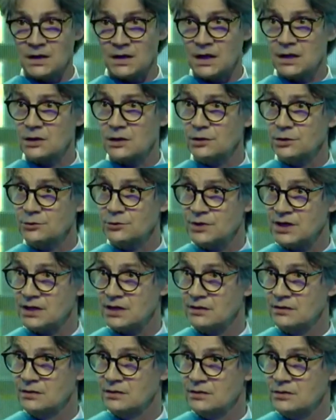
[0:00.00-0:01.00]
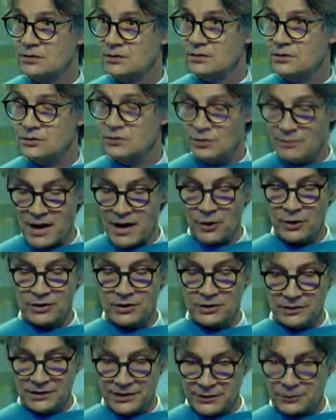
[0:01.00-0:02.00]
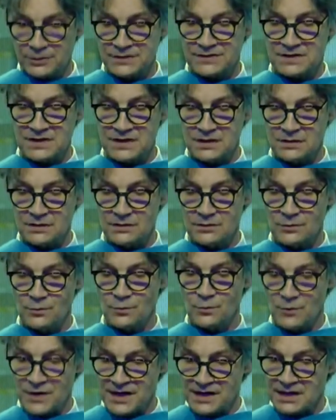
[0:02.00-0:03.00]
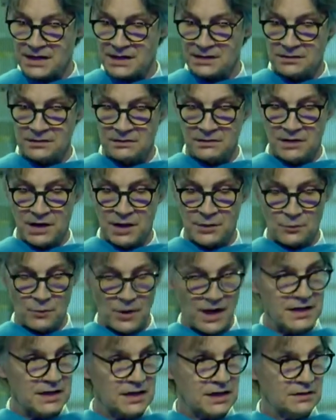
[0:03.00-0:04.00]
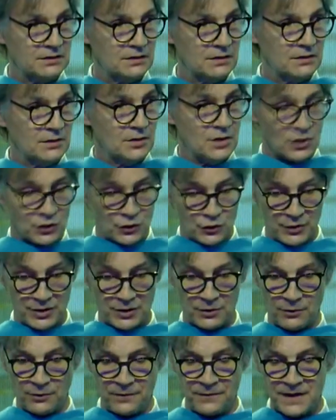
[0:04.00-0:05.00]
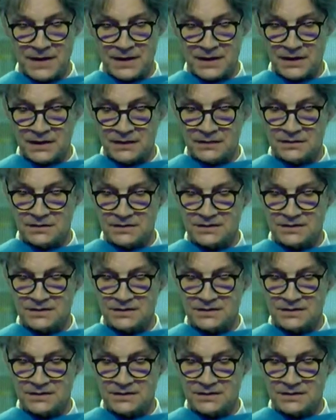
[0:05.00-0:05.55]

including numerical literacy, reading and writing, critical thinking,